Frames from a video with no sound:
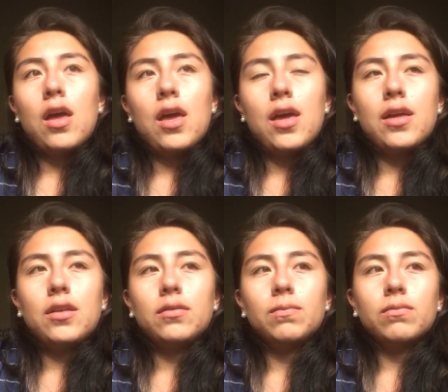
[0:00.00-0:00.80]

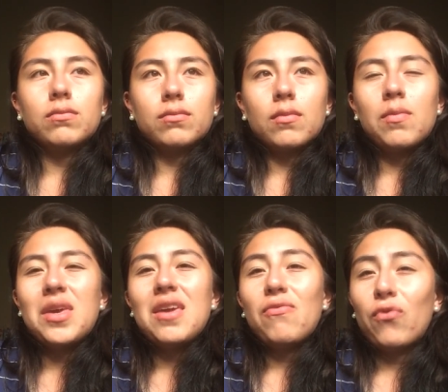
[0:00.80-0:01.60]
and
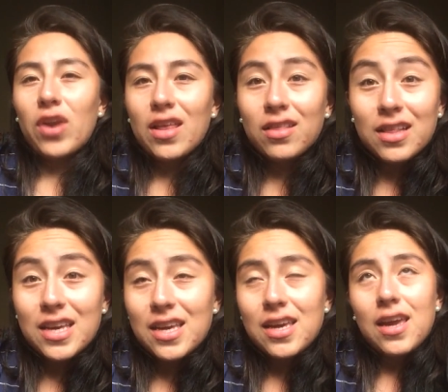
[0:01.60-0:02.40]
be
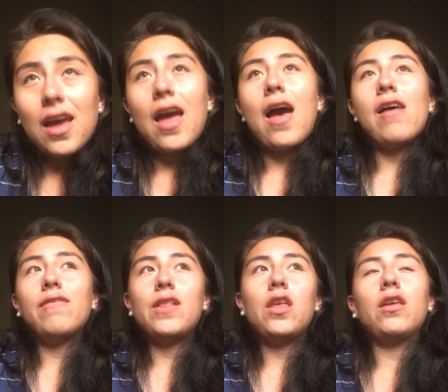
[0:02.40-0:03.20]
friendly,
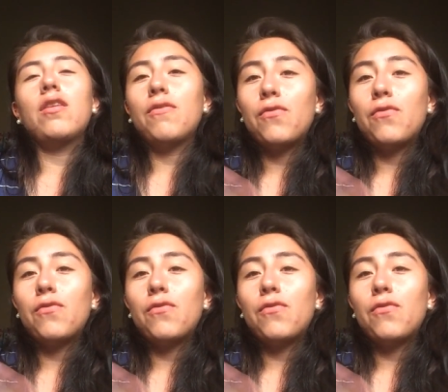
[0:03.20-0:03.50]
have a lot of